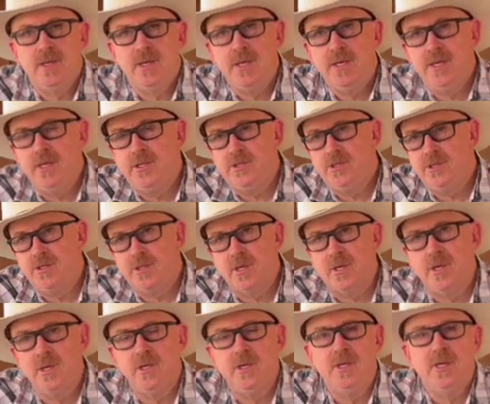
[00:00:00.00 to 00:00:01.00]
he
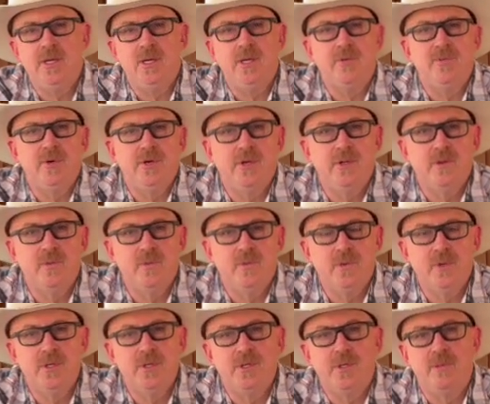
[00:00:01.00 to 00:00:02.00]
started getting rid of the
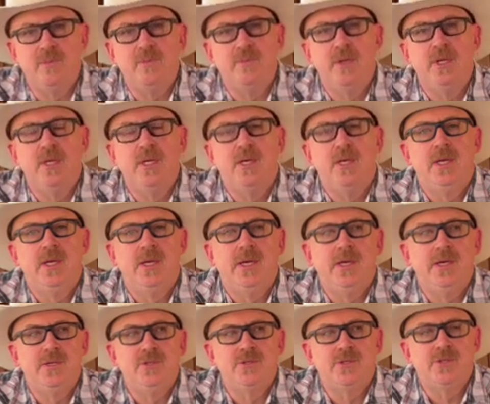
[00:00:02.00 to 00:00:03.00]
rum
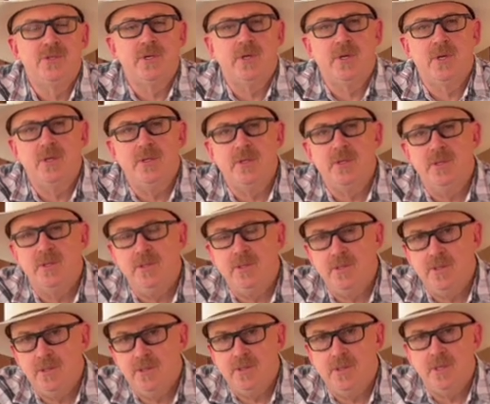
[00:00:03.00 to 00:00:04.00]
and started
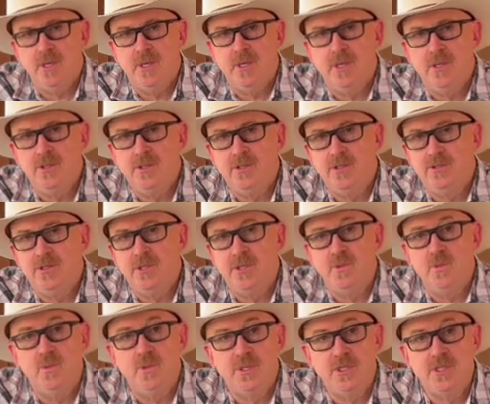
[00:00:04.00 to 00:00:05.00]

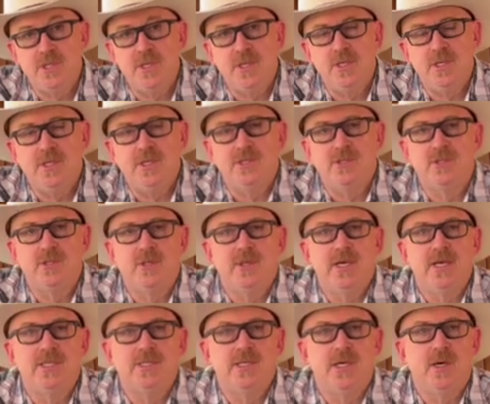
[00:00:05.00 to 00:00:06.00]
using whiskey. And so
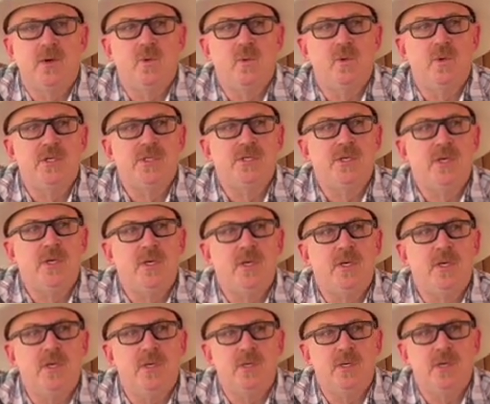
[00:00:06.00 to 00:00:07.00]
that's how
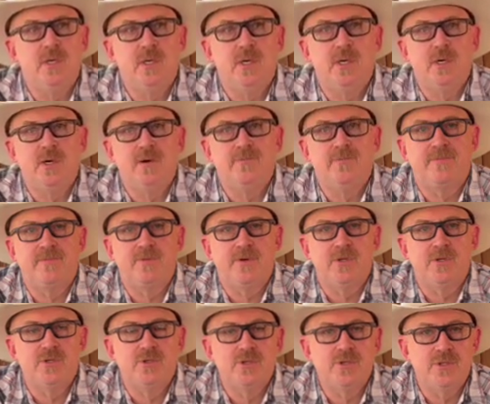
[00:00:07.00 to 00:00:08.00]
whiskey
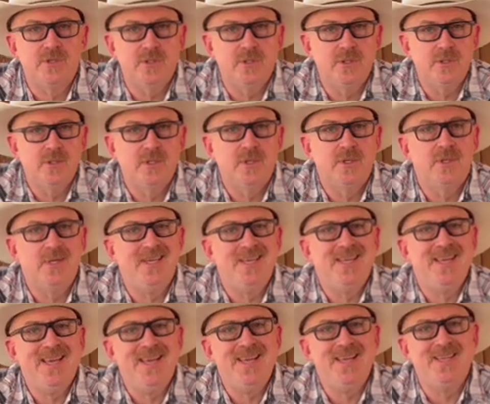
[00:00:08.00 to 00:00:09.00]
first
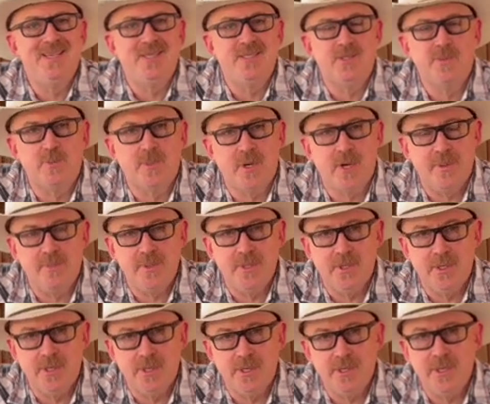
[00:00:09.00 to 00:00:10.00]
gained its
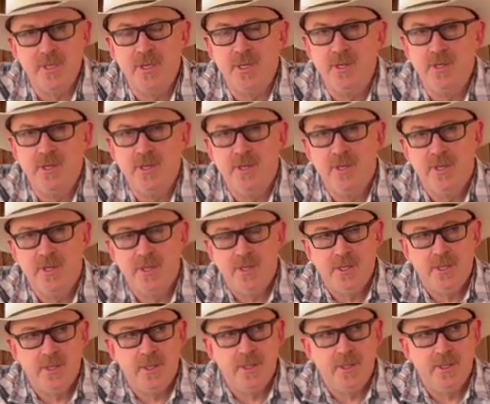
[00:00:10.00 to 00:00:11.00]
popularity.
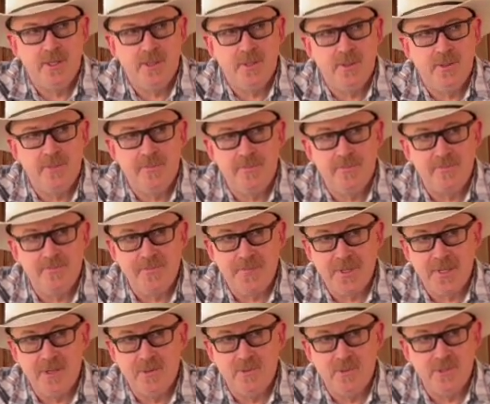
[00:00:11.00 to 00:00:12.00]

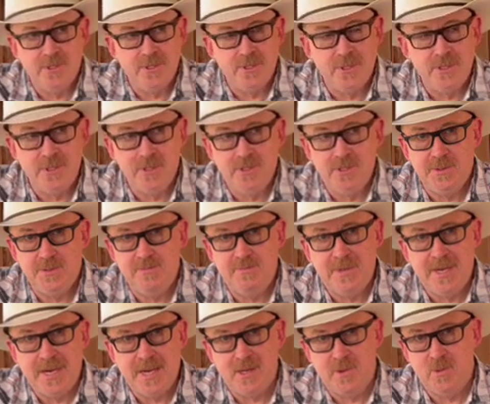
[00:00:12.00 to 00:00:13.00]
It was these
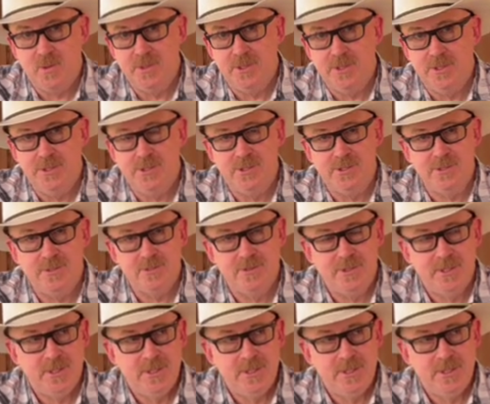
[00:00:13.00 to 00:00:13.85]
backwoods